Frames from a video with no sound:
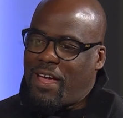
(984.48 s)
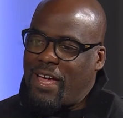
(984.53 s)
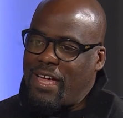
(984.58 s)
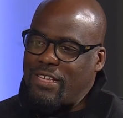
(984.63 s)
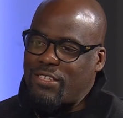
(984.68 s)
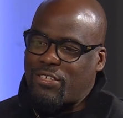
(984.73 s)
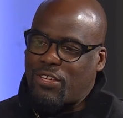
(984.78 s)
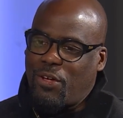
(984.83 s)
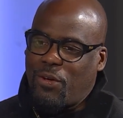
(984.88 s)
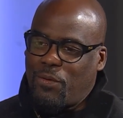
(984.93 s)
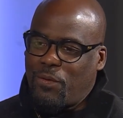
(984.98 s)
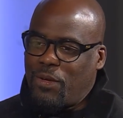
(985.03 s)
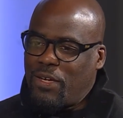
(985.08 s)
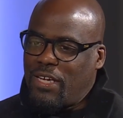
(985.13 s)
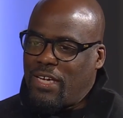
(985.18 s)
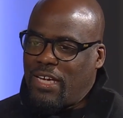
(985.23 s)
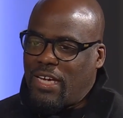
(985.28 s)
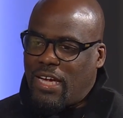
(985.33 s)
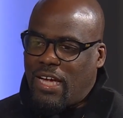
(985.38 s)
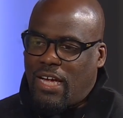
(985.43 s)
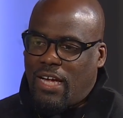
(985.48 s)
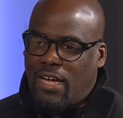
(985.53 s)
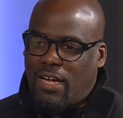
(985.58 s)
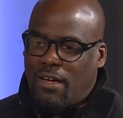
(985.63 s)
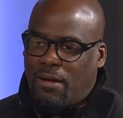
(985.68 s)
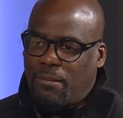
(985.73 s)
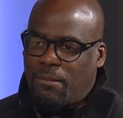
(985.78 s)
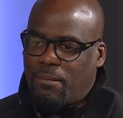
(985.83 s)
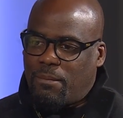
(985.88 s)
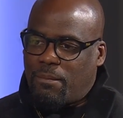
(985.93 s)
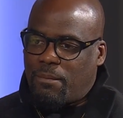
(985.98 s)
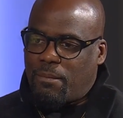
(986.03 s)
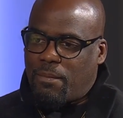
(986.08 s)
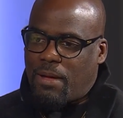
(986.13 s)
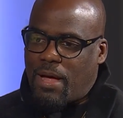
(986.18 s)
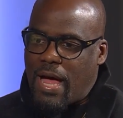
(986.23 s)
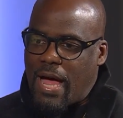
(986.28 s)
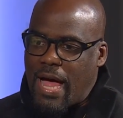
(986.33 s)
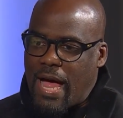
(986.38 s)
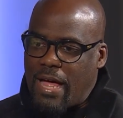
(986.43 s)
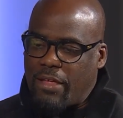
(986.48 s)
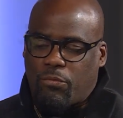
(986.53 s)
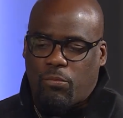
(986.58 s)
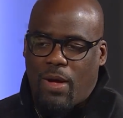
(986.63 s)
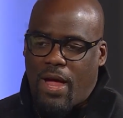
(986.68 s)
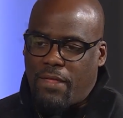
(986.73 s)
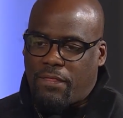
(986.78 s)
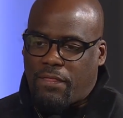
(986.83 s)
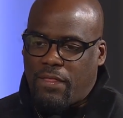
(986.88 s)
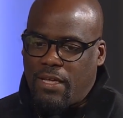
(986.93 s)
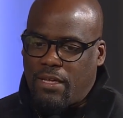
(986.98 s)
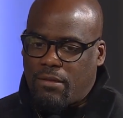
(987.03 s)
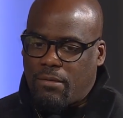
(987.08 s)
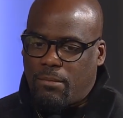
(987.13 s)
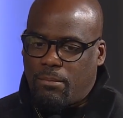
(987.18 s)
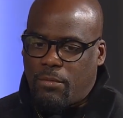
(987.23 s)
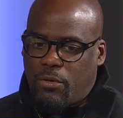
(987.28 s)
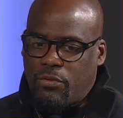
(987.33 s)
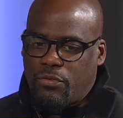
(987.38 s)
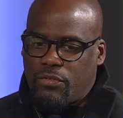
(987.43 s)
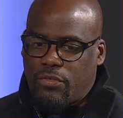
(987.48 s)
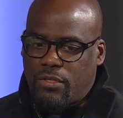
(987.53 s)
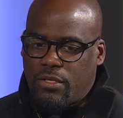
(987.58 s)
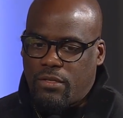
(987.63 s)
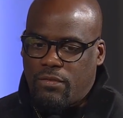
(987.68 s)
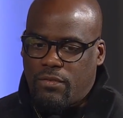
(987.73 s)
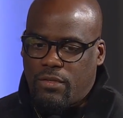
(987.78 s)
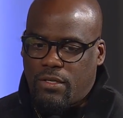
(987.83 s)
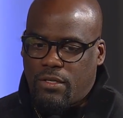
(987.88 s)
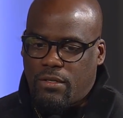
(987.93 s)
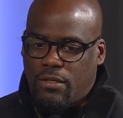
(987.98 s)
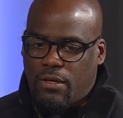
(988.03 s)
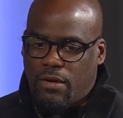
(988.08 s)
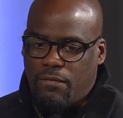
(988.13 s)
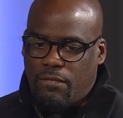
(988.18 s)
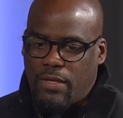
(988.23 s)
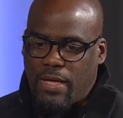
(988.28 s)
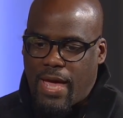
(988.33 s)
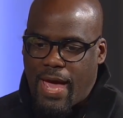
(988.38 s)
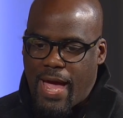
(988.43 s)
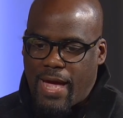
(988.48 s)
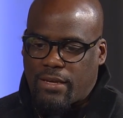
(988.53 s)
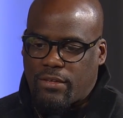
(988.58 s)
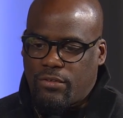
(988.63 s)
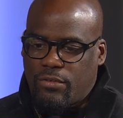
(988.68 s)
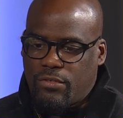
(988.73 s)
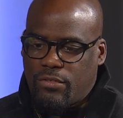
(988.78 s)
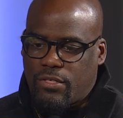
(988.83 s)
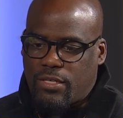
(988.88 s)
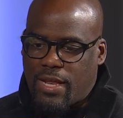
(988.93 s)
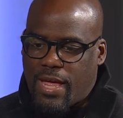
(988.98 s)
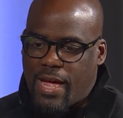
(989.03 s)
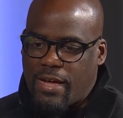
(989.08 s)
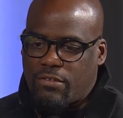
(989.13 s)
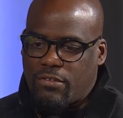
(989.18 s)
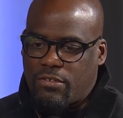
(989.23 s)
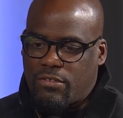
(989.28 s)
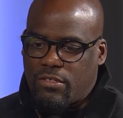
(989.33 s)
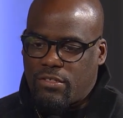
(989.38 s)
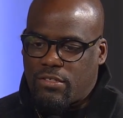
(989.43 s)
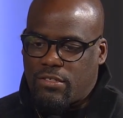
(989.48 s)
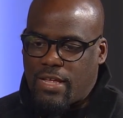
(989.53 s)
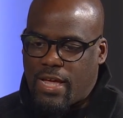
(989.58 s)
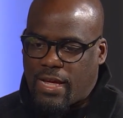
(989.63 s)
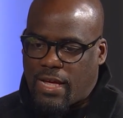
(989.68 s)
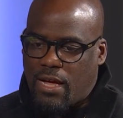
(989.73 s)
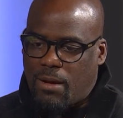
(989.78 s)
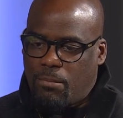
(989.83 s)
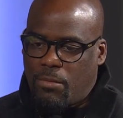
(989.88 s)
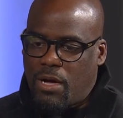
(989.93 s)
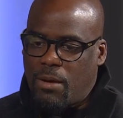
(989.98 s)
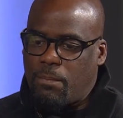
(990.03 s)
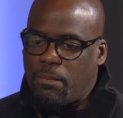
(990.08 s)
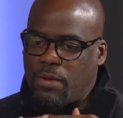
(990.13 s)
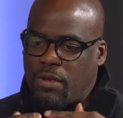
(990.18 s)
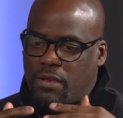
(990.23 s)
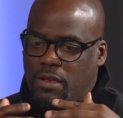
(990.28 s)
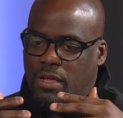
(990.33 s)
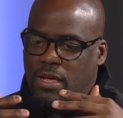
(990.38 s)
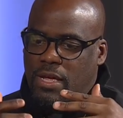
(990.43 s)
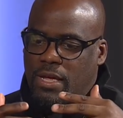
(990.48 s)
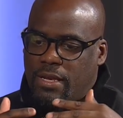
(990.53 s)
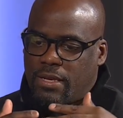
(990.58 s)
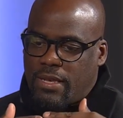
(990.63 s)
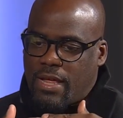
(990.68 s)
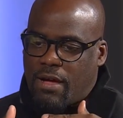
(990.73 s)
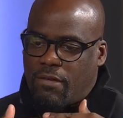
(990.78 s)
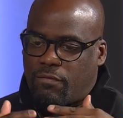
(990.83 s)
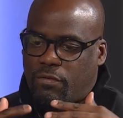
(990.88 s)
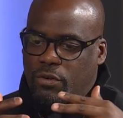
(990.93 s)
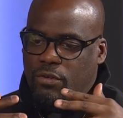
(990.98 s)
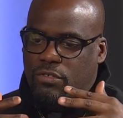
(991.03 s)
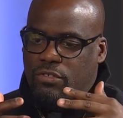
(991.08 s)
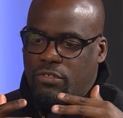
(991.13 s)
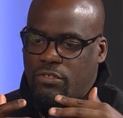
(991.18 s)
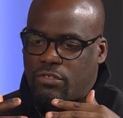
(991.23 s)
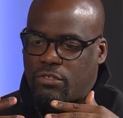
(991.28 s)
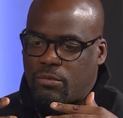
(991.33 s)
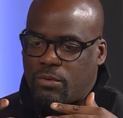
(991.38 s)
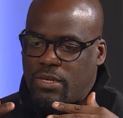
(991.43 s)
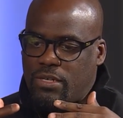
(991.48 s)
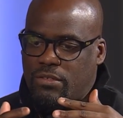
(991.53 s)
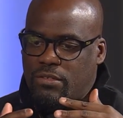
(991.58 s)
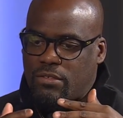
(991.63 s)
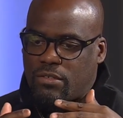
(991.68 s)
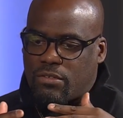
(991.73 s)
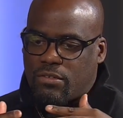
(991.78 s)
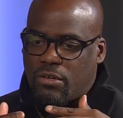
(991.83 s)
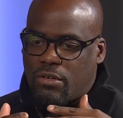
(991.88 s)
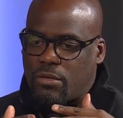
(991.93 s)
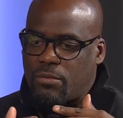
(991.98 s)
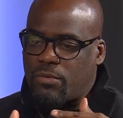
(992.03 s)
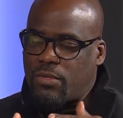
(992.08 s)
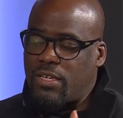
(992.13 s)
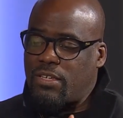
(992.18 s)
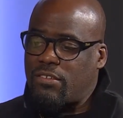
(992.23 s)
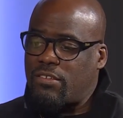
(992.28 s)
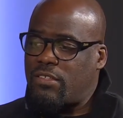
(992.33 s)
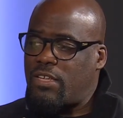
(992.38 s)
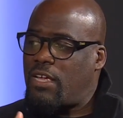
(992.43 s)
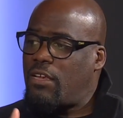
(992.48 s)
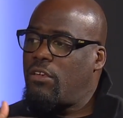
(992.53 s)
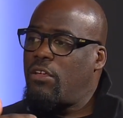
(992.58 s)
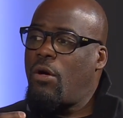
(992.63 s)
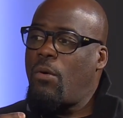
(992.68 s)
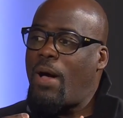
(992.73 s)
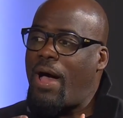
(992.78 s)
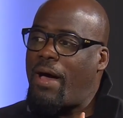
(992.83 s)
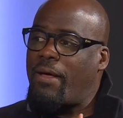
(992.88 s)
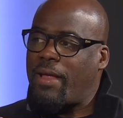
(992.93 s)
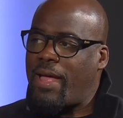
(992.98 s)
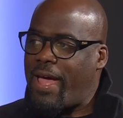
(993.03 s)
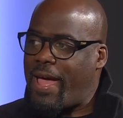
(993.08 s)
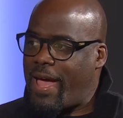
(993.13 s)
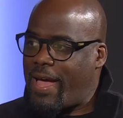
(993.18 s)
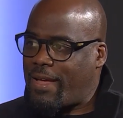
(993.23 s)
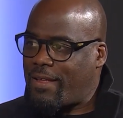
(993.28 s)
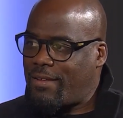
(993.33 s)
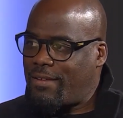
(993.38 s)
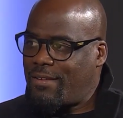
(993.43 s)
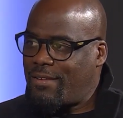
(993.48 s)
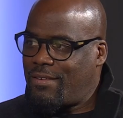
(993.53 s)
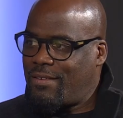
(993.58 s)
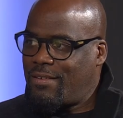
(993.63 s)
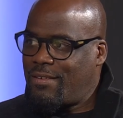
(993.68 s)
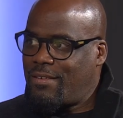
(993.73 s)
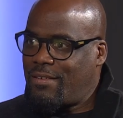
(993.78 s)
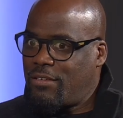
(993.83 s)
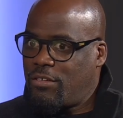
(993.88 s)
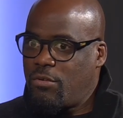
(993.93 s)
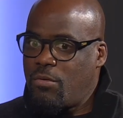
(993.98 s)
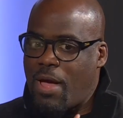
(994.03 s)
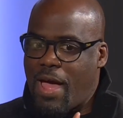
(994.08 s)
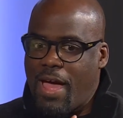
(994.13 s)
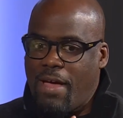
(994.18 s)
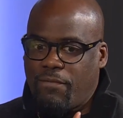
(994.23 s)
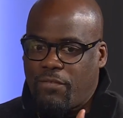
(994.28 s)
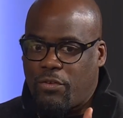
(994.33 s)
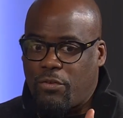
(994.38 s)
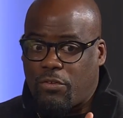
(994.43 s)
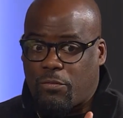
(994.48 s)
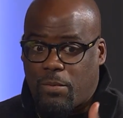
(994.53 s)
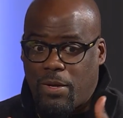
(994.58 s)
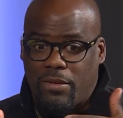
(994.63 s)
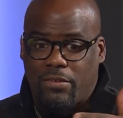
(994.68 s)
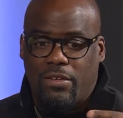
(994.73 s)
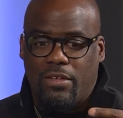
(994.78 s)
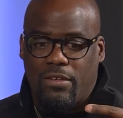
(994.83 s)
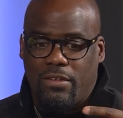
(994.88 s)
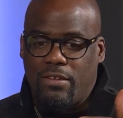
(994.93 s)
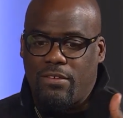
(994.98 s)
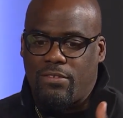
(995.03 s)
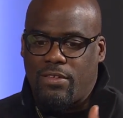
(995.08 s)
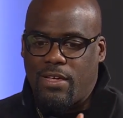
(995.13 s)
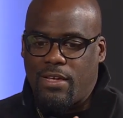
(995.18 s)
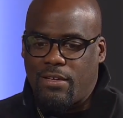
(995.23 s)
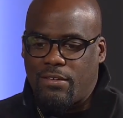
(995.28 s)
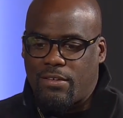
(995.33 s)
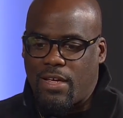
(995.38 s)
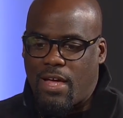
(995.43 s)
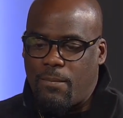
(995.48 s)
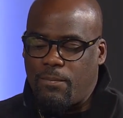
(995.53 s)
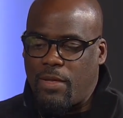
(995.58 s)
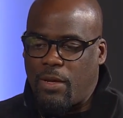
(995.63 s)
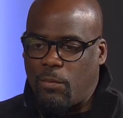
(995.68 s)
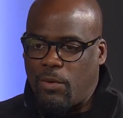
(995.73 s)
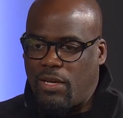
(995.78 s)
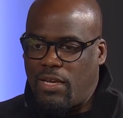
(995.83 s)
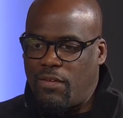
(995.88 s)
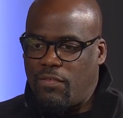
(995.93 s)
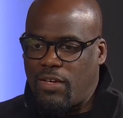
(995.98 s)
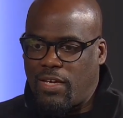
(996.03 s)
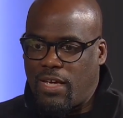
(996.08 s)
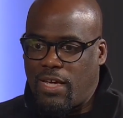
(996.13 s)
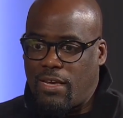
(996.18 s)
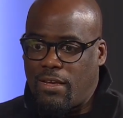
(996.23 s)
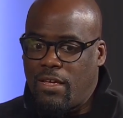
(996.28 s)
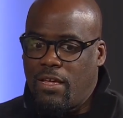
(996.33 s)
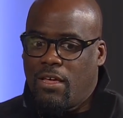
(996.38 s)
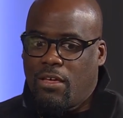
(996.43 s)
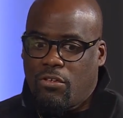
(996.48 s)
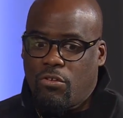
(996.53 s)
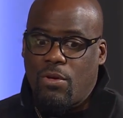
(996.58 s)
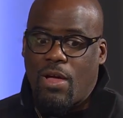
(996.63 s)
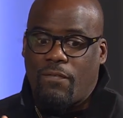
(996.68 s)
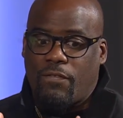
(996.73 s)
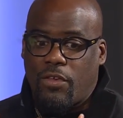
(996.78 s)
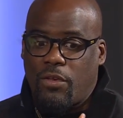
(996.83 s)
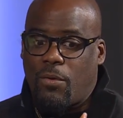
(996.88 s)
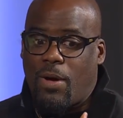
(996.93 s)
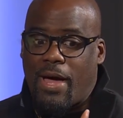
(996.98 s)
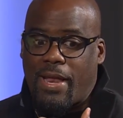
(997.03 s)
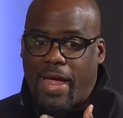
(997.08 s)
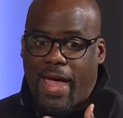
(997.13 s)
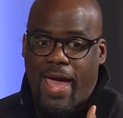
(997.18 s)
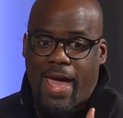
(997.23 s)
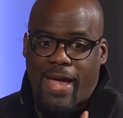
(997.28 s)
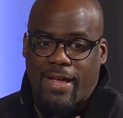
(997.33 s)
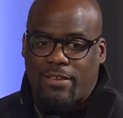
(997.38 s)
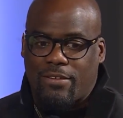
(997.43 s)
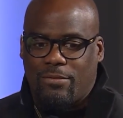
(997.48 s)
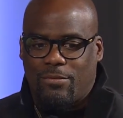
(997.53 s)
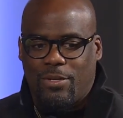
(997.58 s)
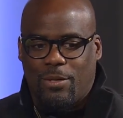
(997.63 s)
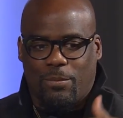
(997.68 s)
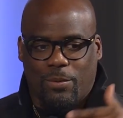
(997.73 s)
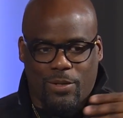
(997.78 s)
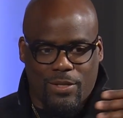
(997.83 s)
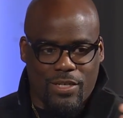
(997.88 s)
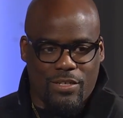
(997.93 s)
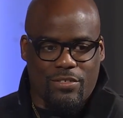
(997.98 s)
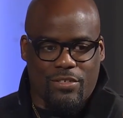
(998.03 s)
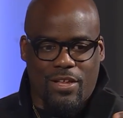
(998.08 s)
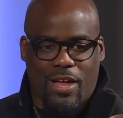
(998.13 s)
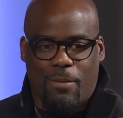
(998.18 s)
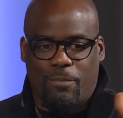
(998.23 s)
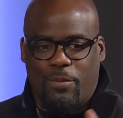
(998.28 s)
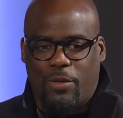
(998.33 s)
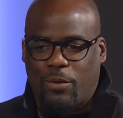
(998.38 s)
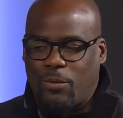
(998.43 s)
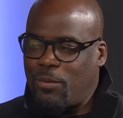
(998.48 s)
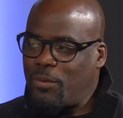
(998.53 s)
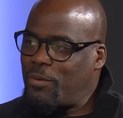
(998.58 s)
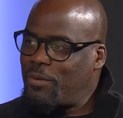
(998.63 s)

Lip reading: and so that's why I think most of the actors and actresses that come up in diverse situations and circumstances, they know how to act. You have to, especially in these day and time that we're living in. You have to know how to act when police stop you.